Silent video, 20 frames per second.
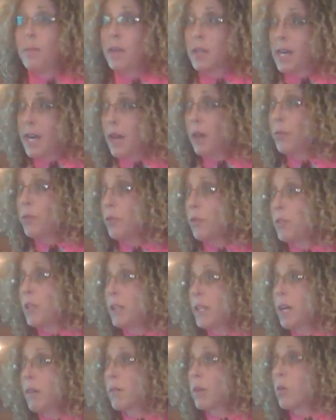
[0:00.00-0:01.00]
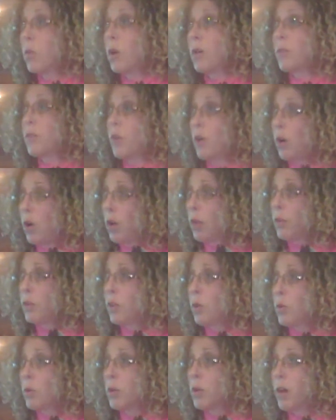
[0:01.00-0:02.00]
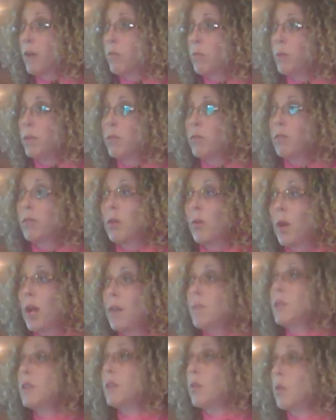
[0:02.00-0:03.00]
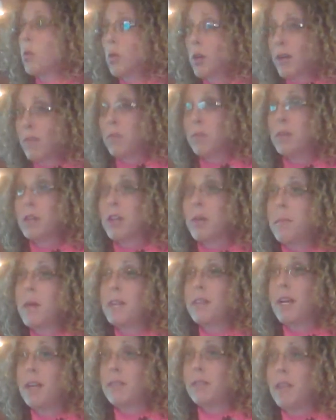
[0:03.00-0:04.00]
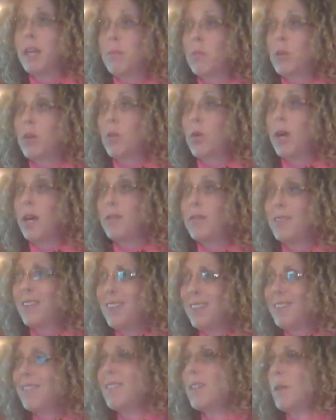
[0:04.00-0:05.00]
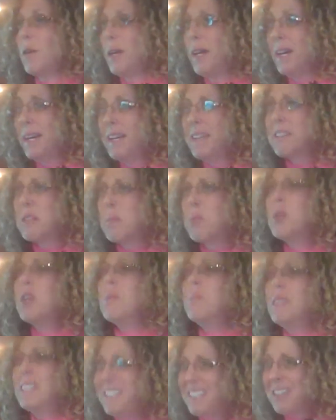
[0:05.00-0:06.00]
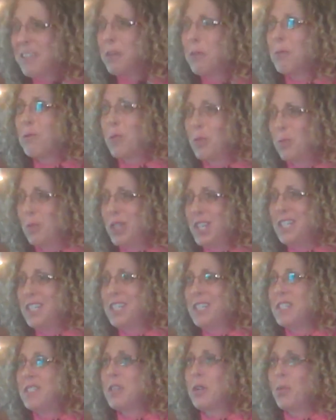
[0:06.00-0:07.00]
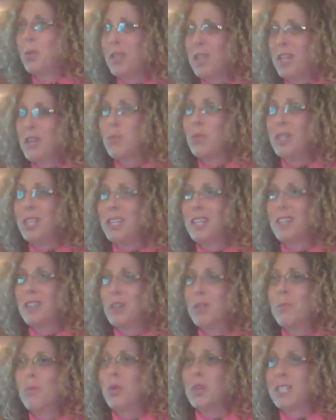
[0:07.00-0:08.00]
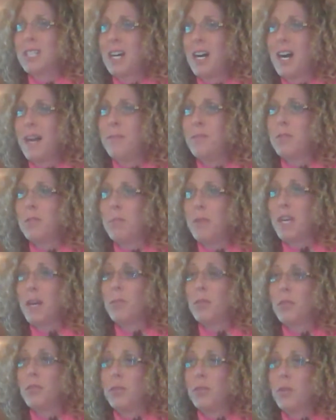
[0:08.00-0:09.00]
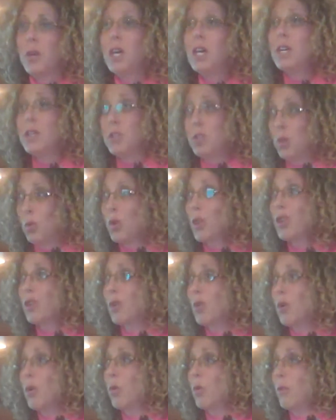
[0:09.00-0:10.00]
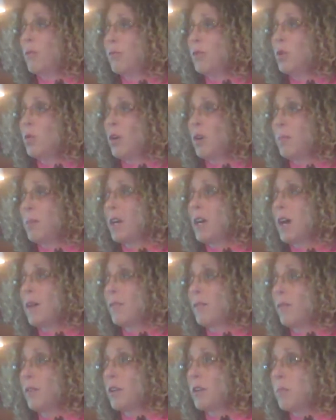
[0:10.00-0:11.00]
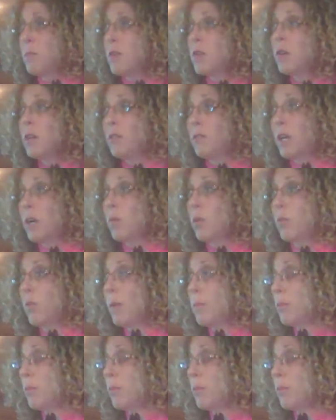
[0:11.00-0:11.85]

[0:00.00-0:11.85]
the Council send that request to all the local governments, so every local government can make that same request. And this is a pretty big deal for the region, so we think we need a little more time to be able to do a thorough review on behalf of the communities that we